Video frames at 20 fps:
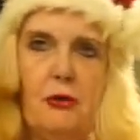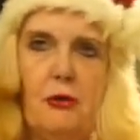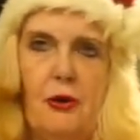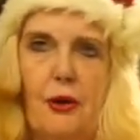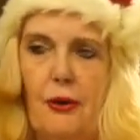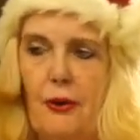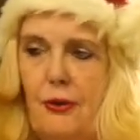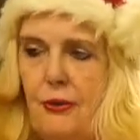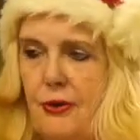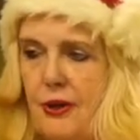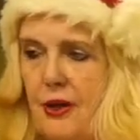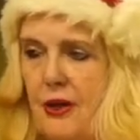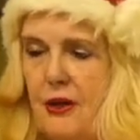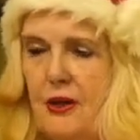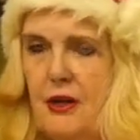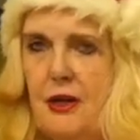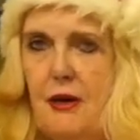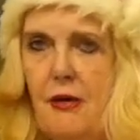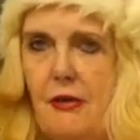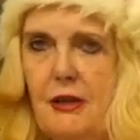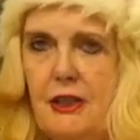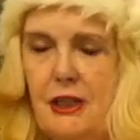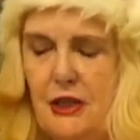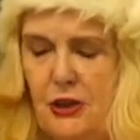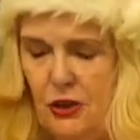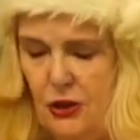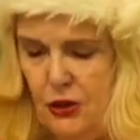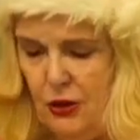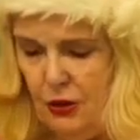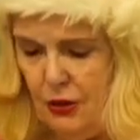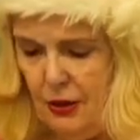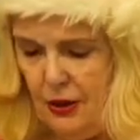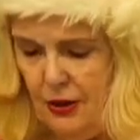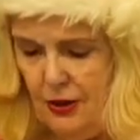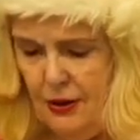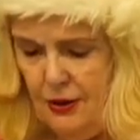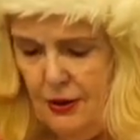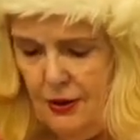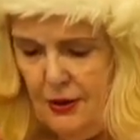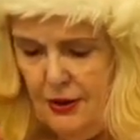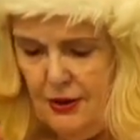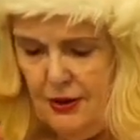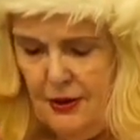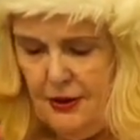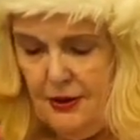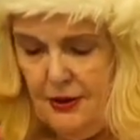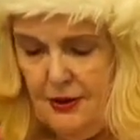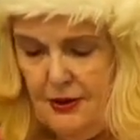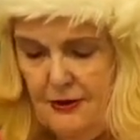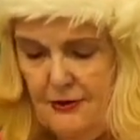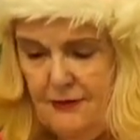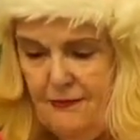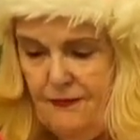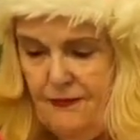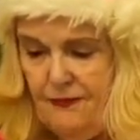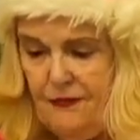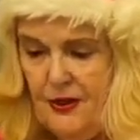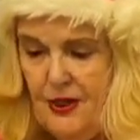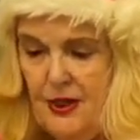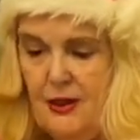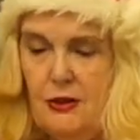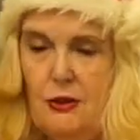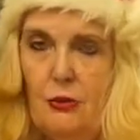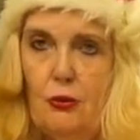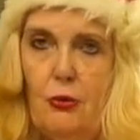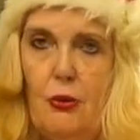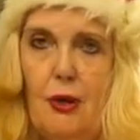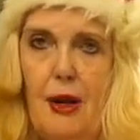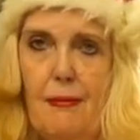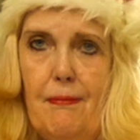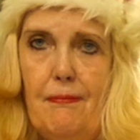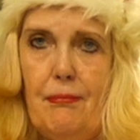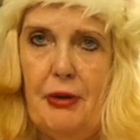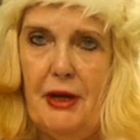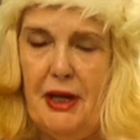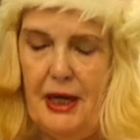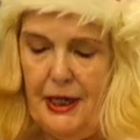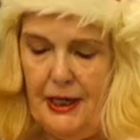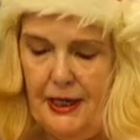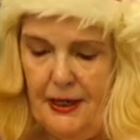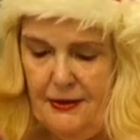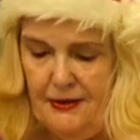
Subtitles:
you that the icing sugar is all lumpy.